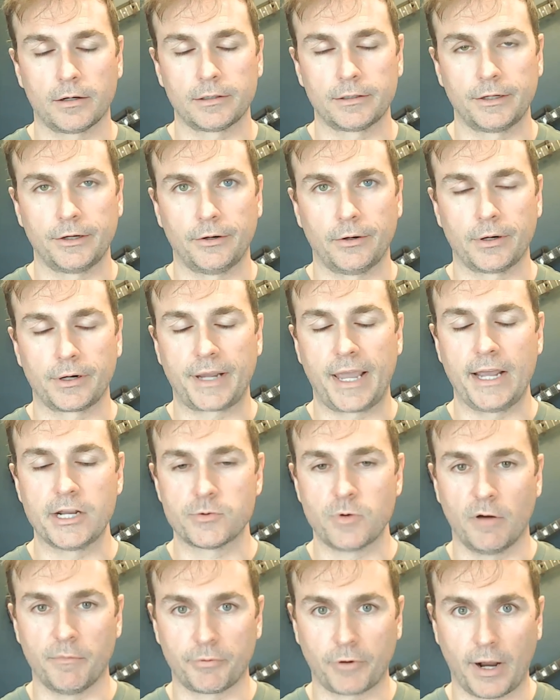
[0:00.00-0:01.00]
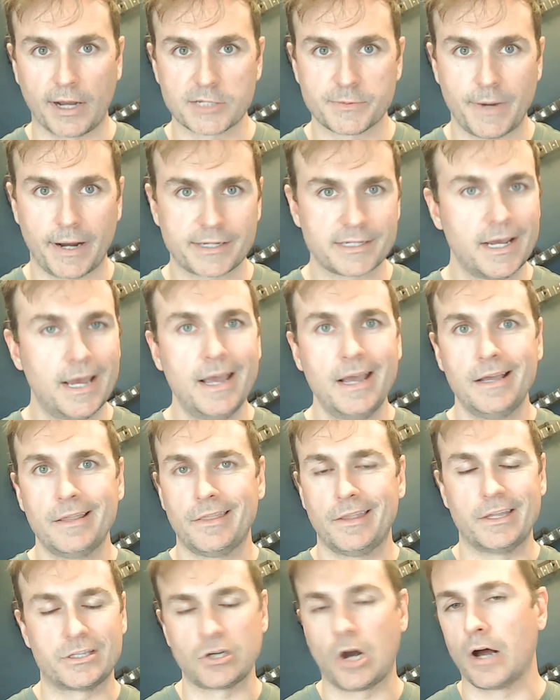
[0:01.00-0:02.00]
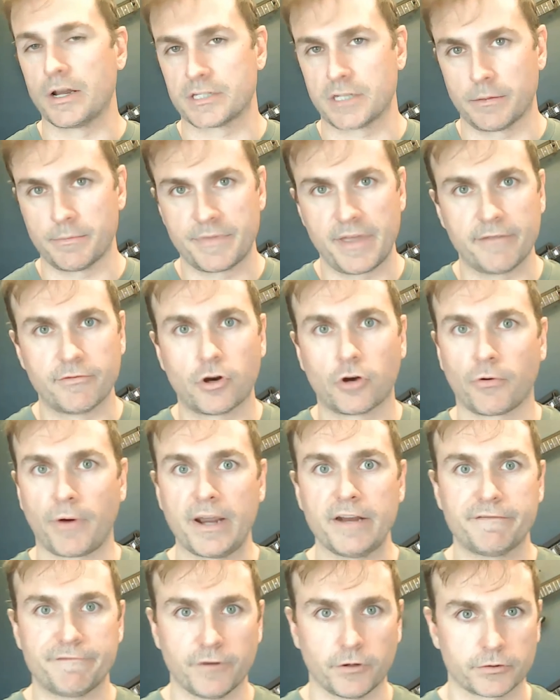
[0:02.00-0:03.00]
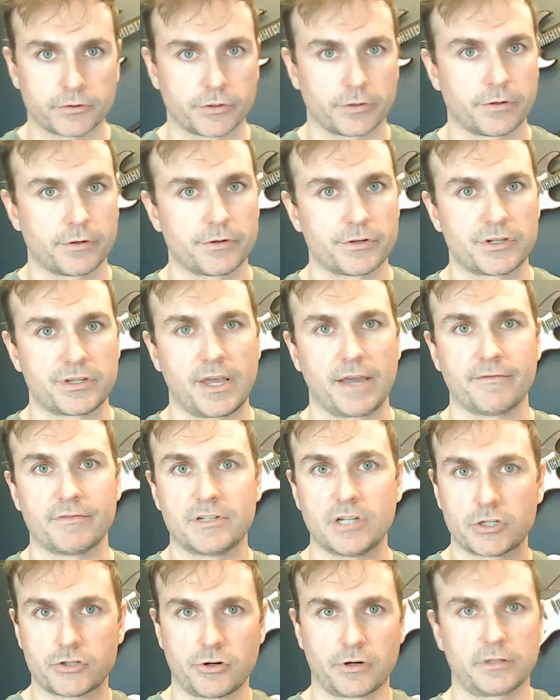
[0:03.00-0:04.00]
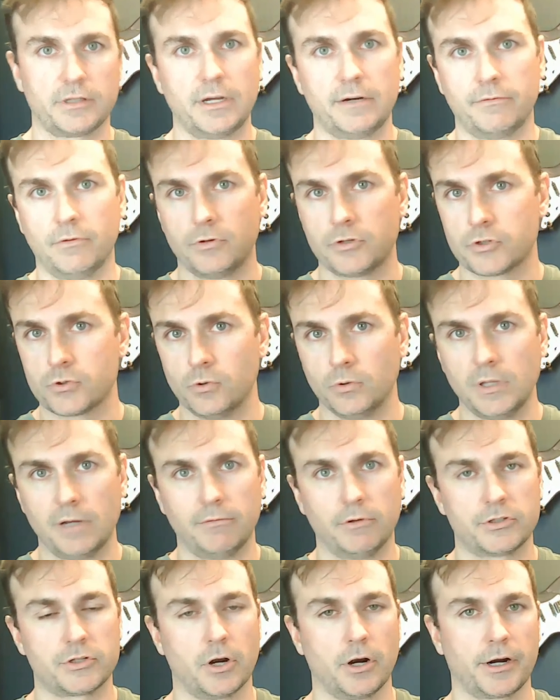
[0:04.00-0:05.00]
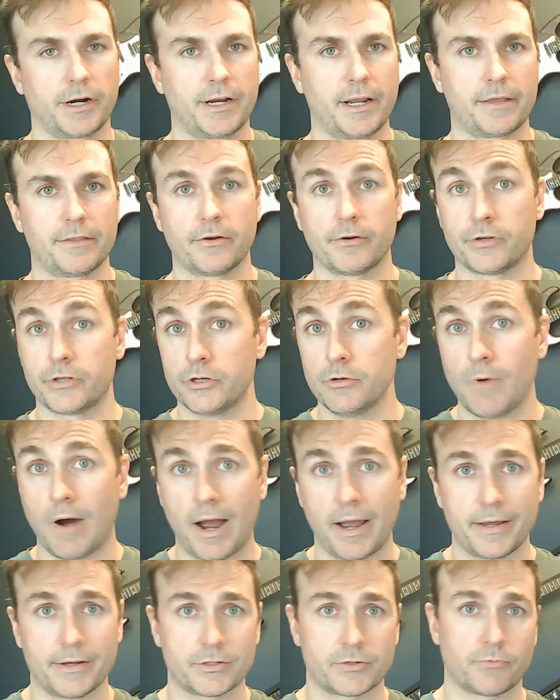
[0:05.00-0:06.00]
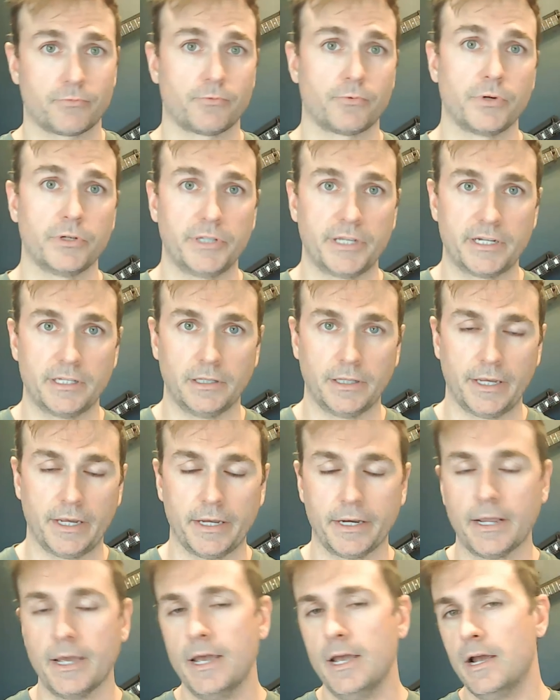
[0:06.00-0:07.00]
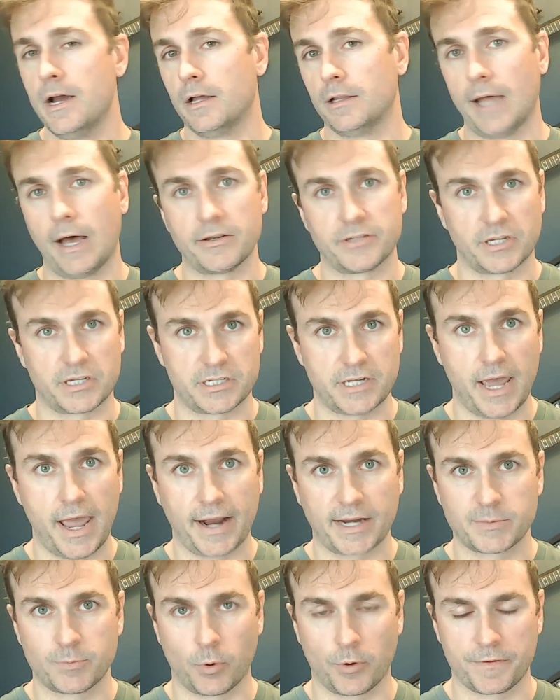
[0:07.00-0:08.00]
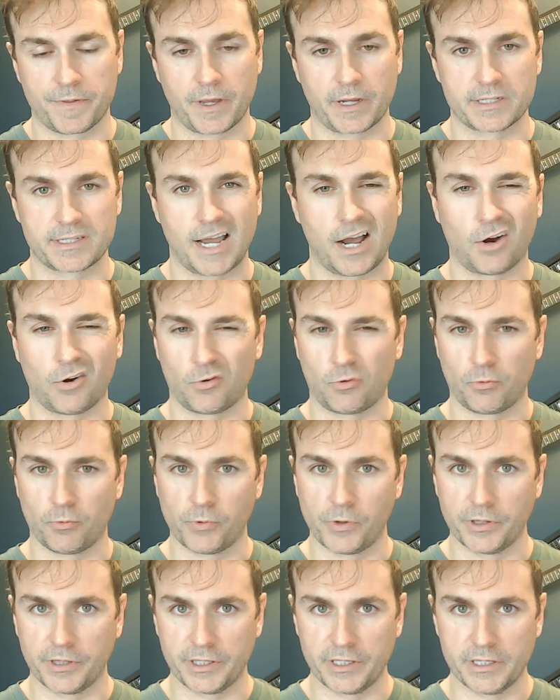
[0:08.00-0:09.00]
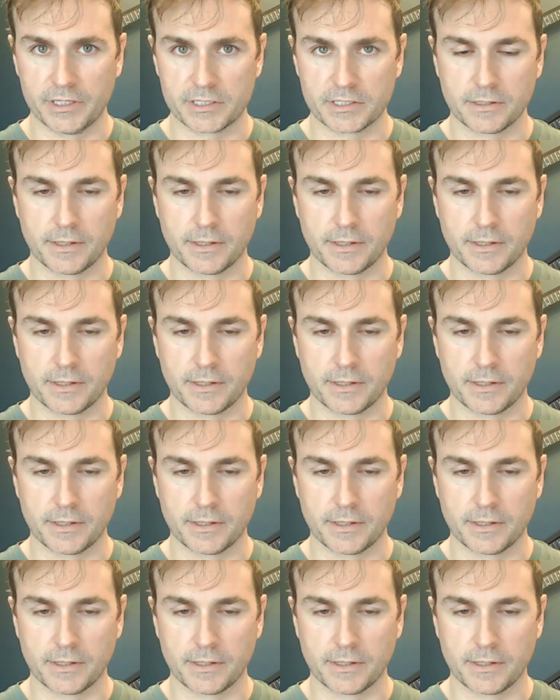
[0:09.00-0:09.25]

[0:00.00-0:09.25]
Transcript: K-12 prospects, it's awesome. They have great filters. They have district level, school level targeting. Their UI is really clean, allows us to export things out really easily.